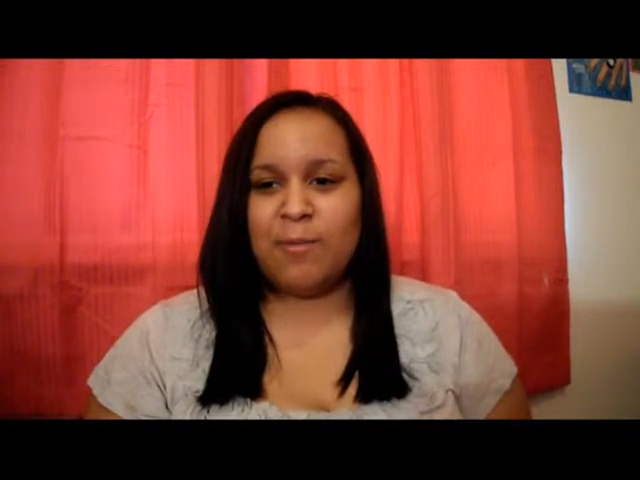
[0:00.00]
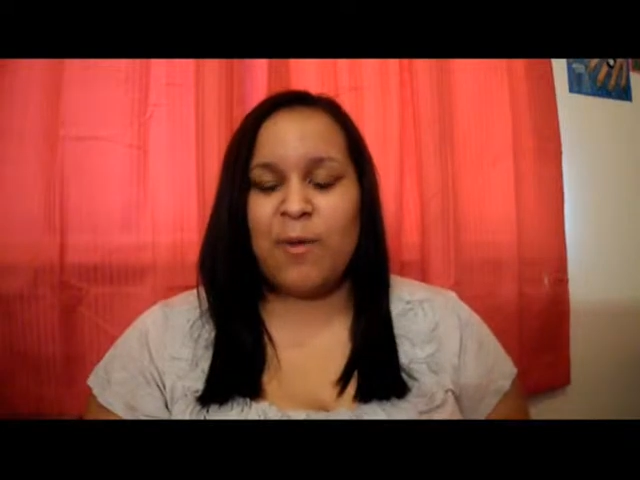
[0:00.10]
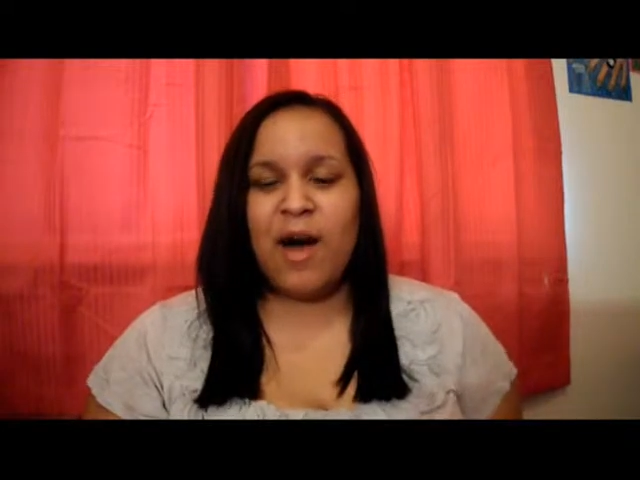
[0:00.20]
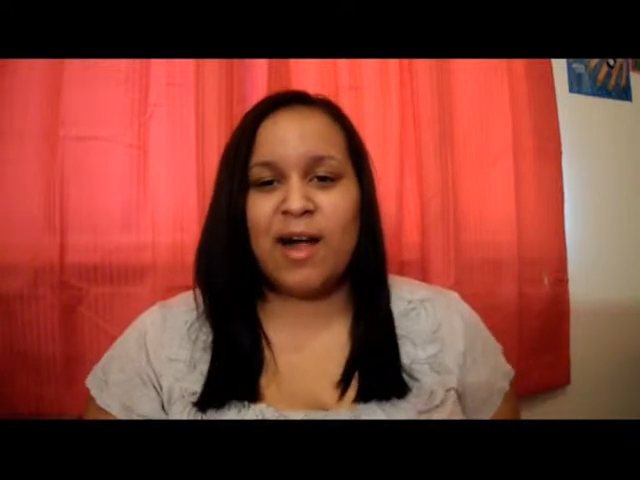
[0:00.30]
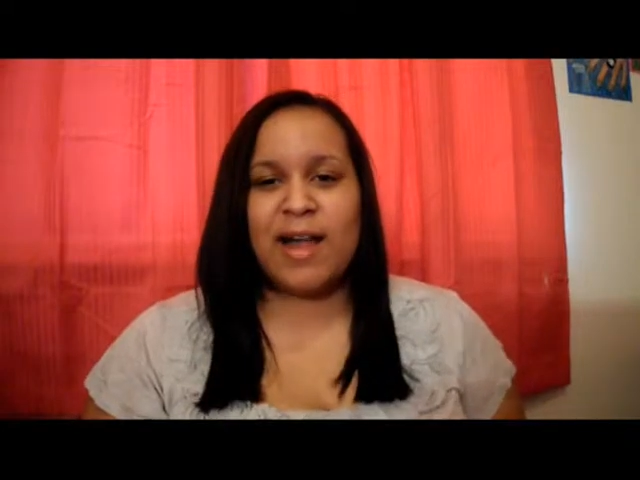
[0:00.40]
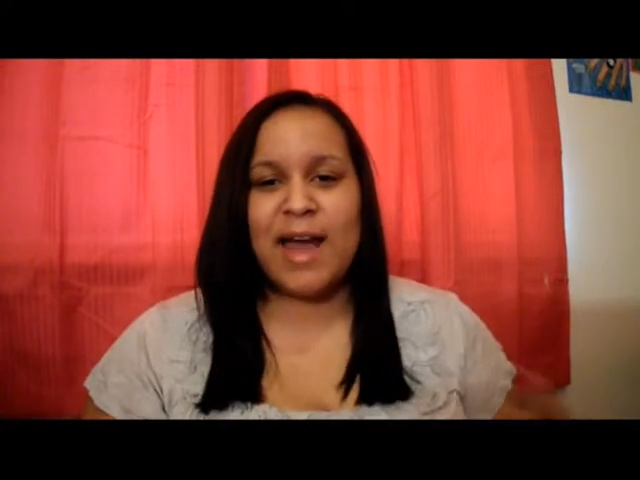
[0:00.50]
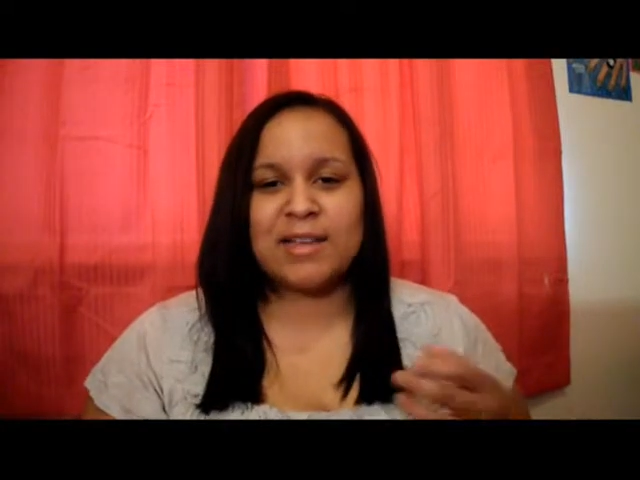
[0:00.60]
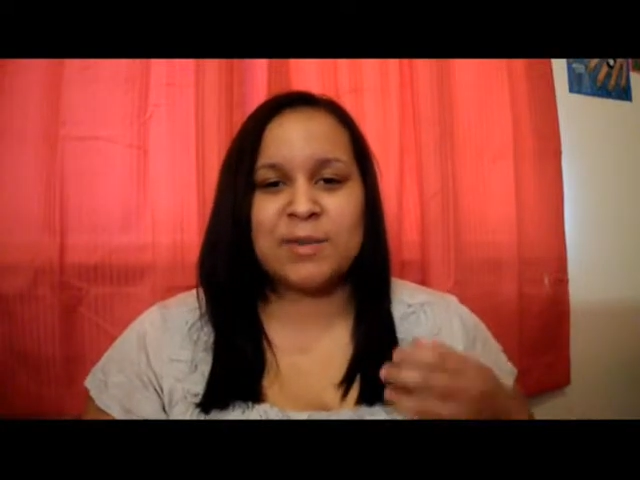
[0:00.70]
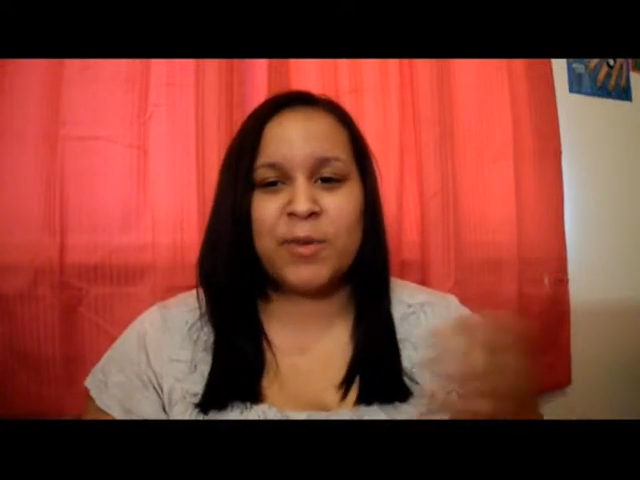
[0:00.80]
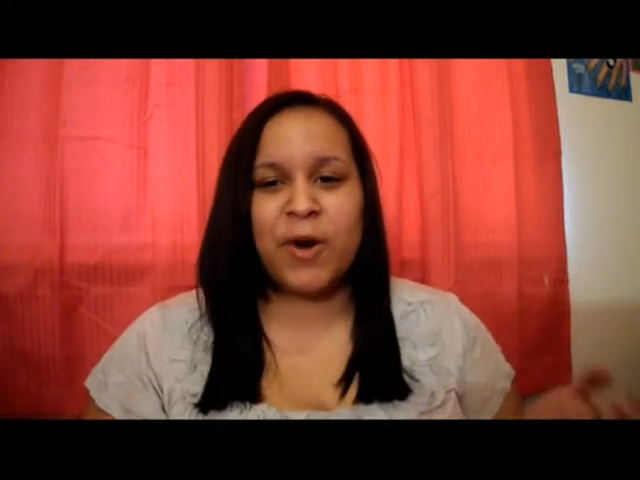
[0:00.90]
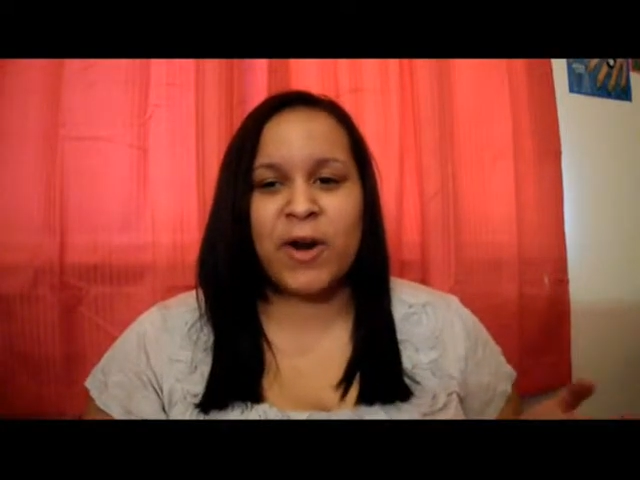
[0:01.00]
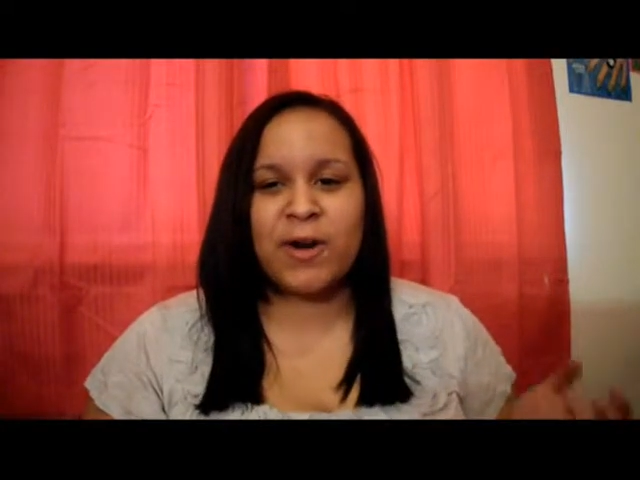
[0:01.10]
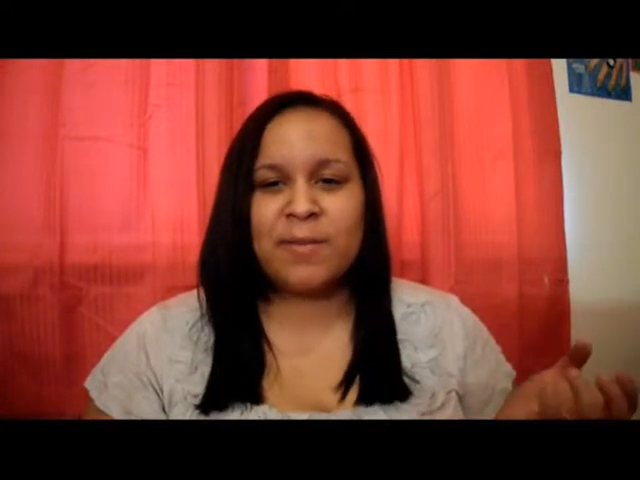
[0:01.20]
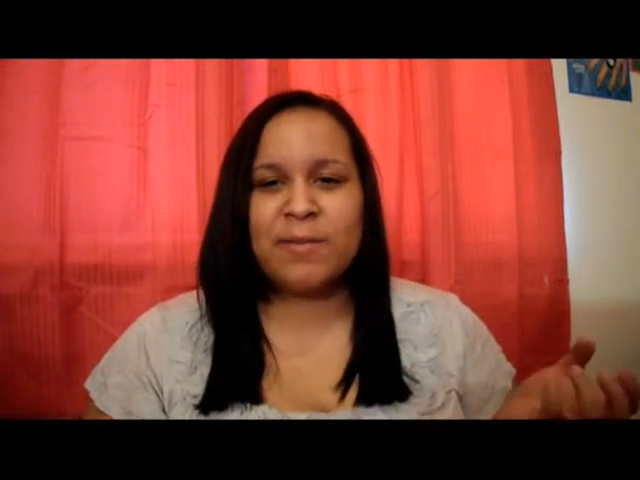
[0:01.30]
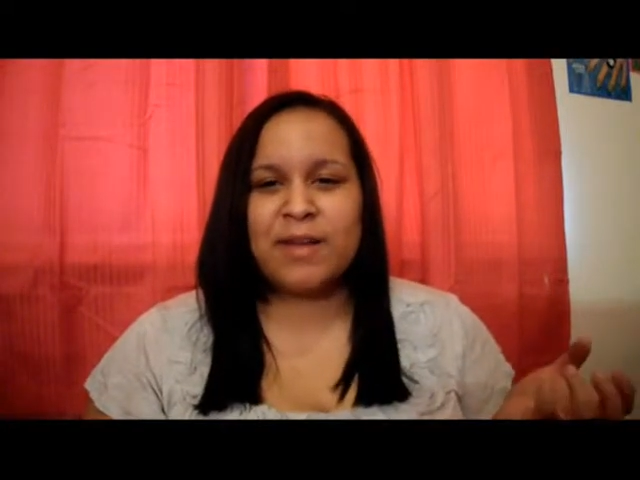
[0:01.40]
While as a
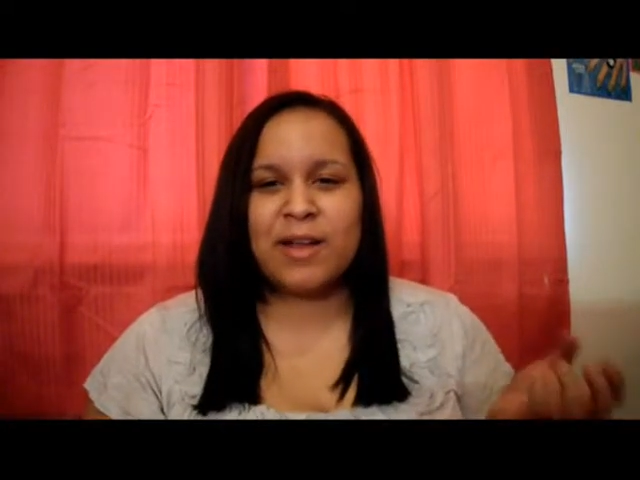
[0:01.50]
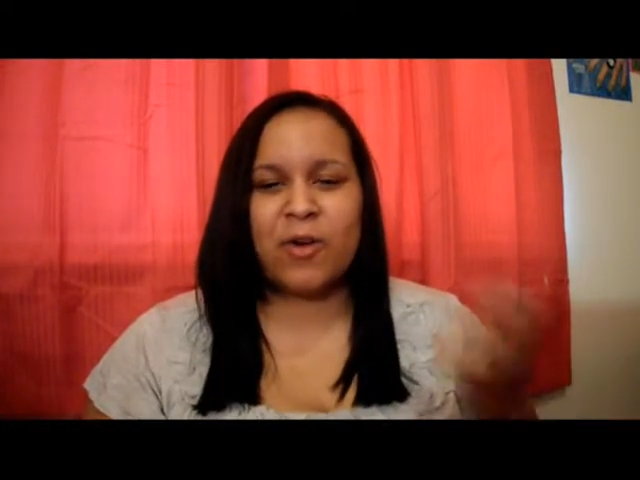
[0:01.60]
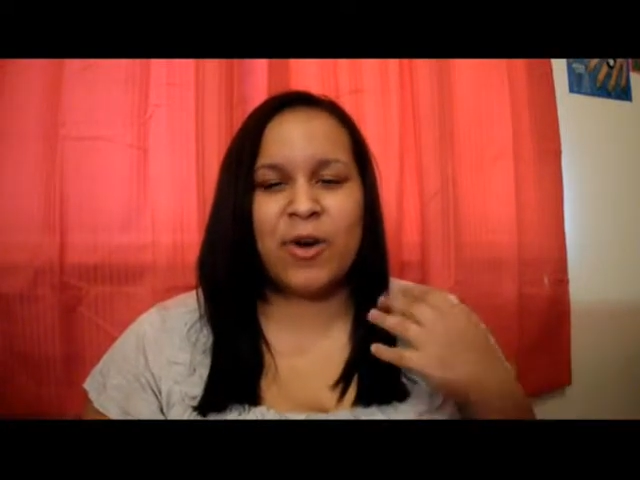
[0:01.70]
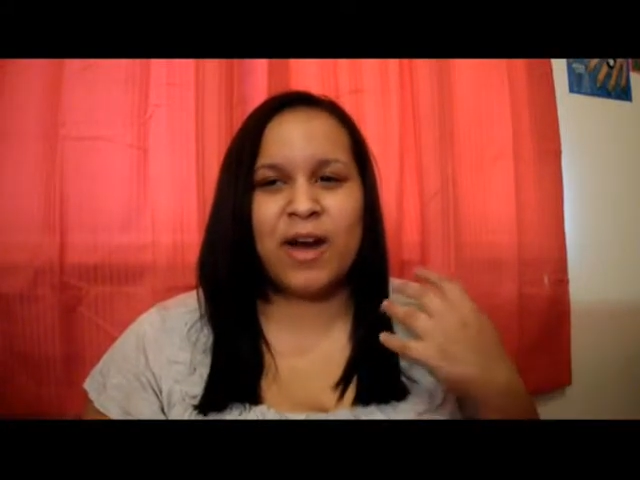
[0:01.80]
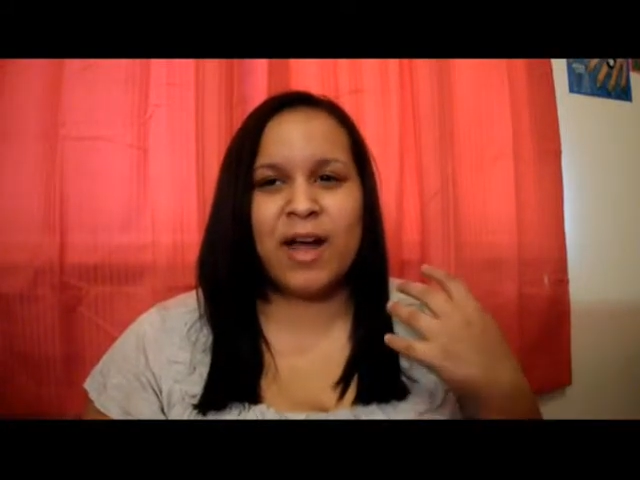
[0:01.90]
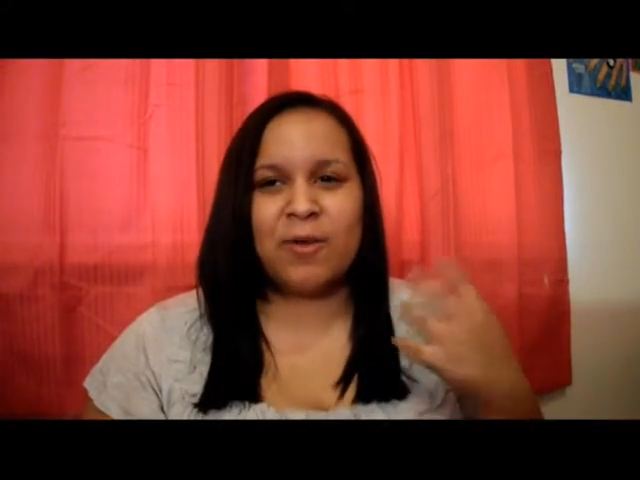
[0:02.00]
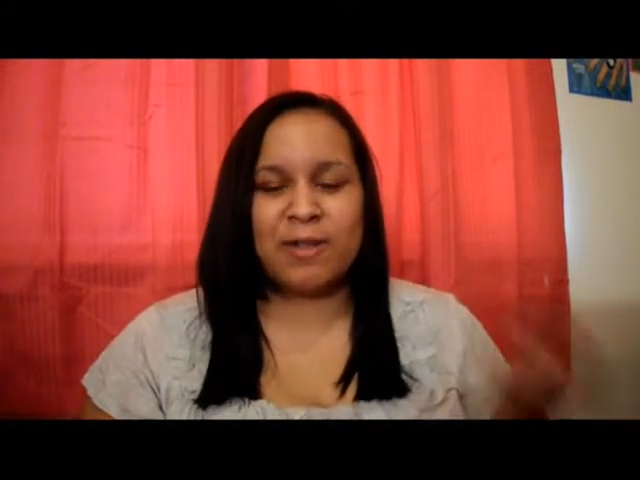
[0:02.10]
perm or a